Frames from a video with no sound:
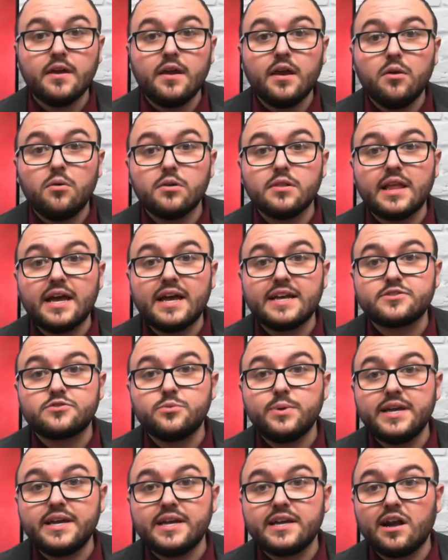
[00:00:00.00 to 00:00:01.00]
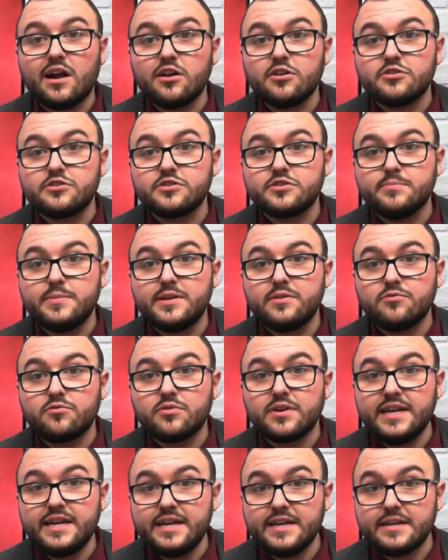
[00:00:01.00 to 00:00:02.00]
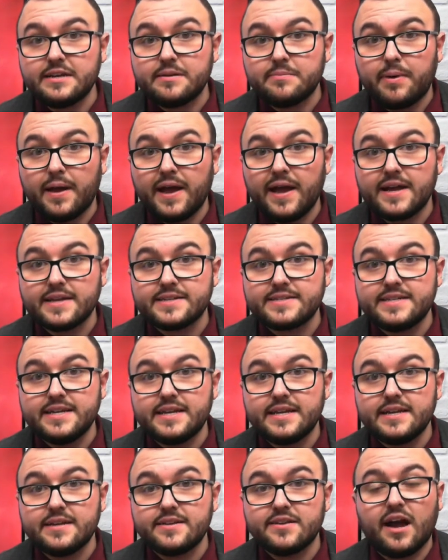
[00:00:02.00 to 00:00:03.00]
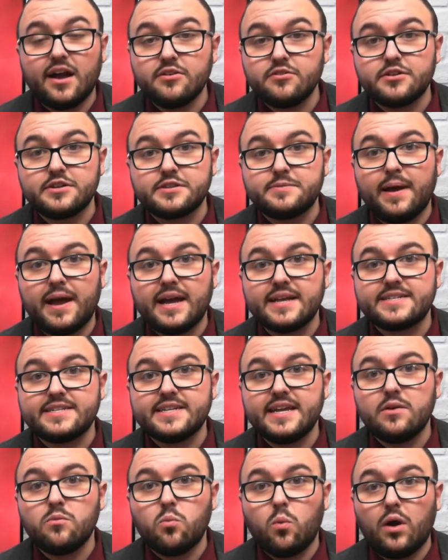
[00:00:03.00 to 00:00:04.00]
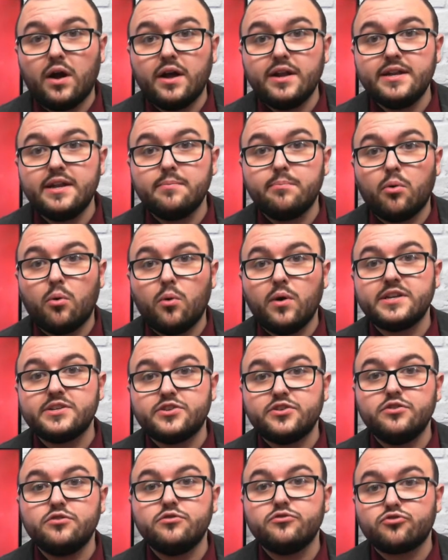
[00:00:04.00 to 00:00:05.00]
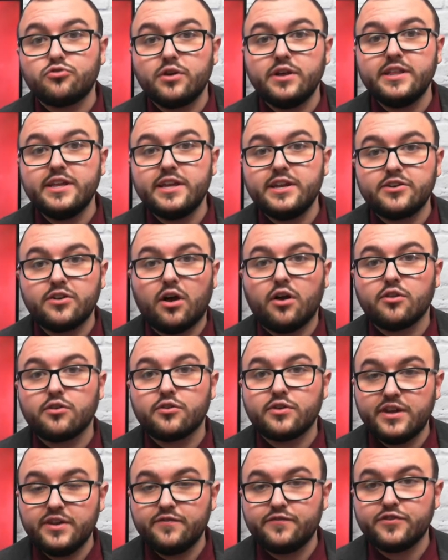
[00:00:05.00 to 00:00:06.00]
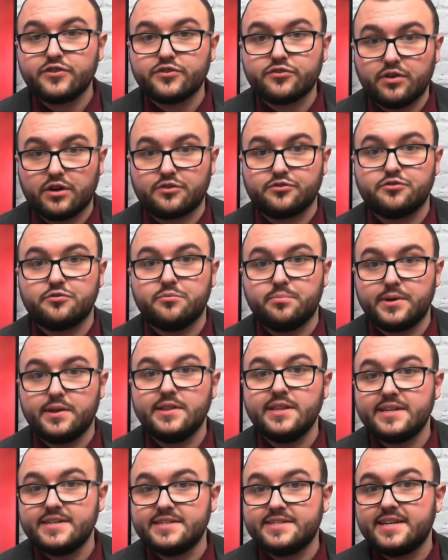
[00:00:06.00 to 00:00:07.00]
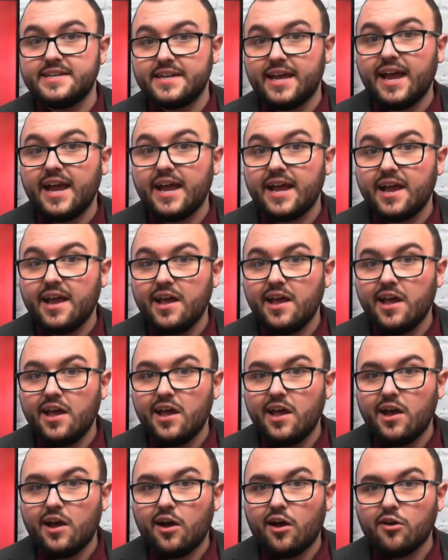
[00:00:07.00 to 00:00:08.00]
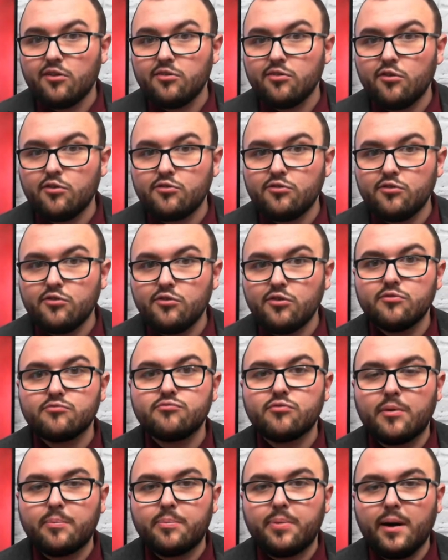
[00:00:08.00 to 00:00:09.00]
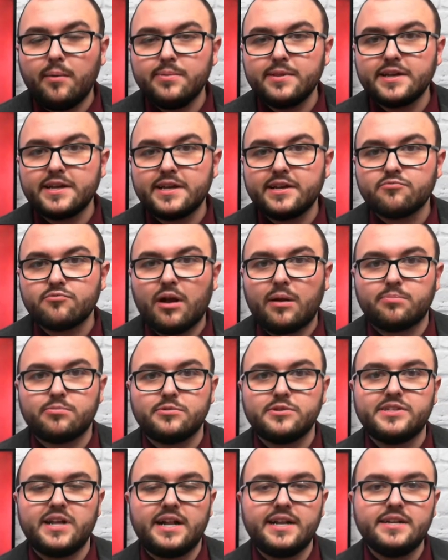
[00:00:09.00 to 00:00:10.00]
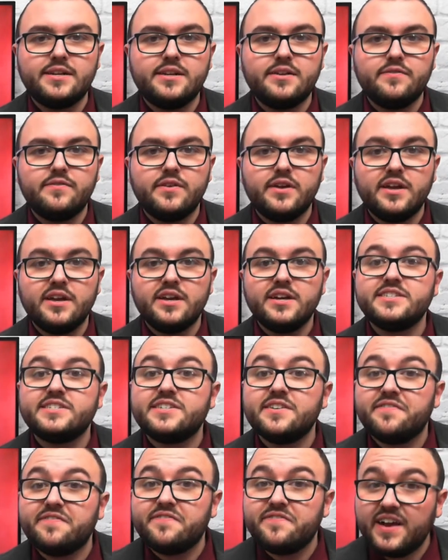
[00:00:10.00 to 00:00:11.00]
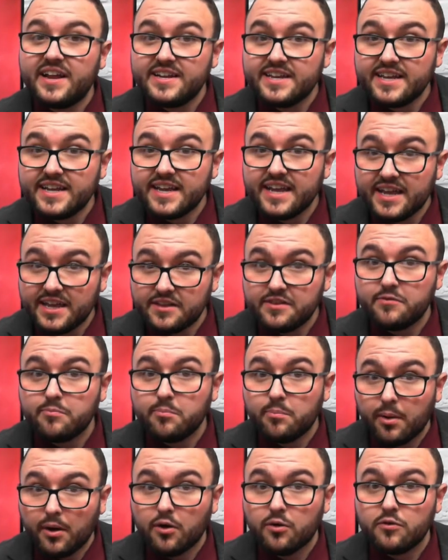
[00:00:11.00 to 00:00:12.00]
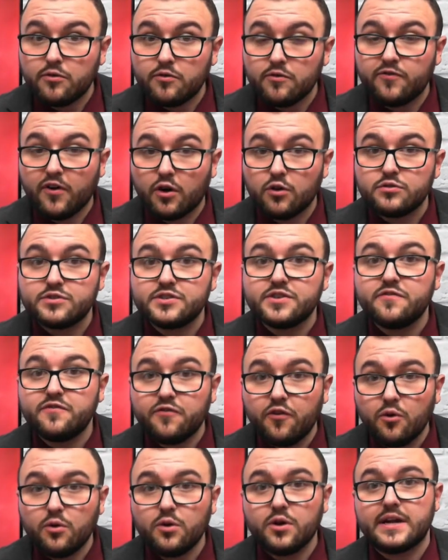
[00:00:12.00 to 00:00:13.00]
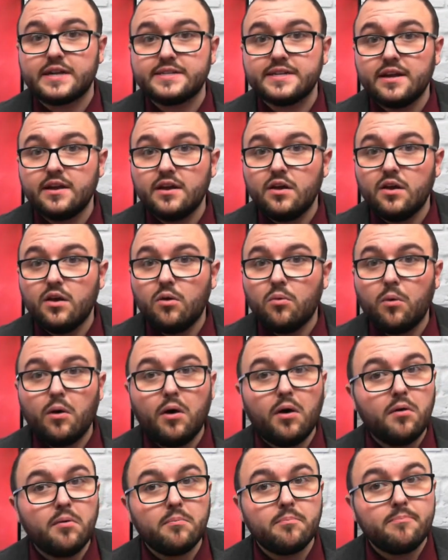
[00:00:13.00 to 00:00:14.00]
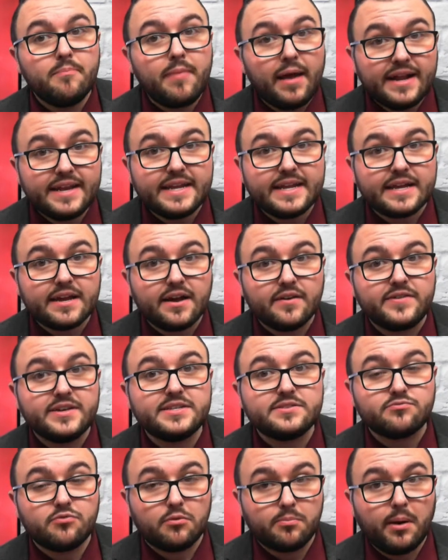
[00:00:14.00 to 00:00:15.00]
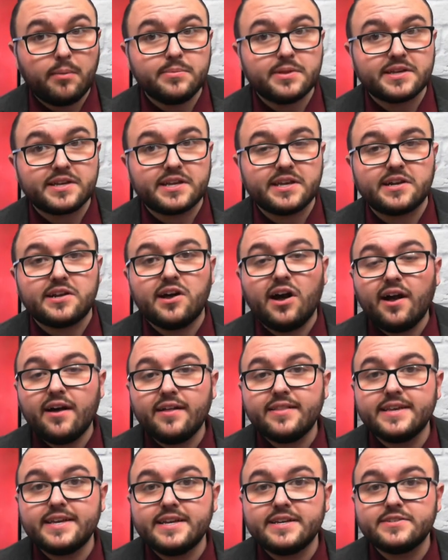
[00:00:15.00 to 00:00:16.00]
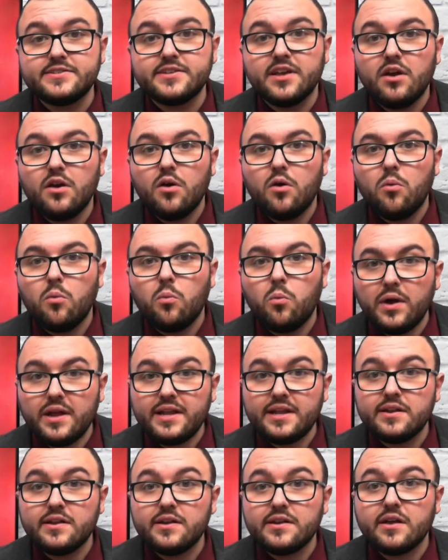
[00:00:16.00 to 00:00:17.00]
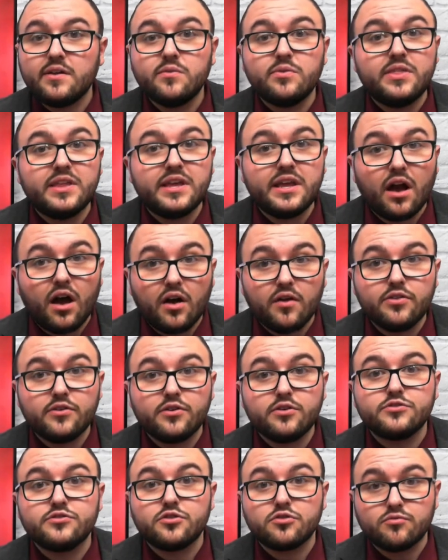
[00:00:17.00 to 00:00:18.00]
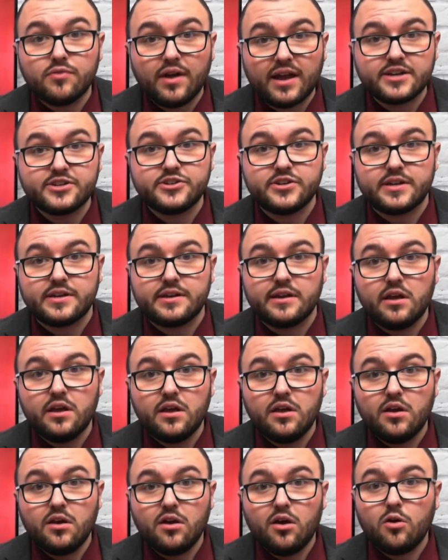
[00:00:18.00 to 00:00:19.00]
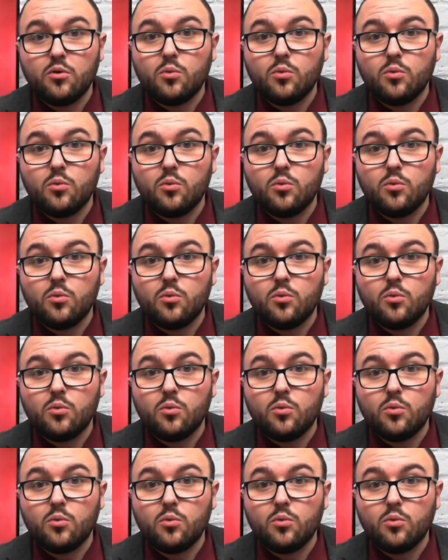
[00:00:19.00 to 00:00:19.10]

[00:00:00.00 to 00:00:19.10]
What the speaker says: Well, last week, Congressman Reed passed a $1.2 trillion infrastructure bill, and today, our local Republican representative is defending his vote for it, while many of his Republican colleagues went the other direction. Our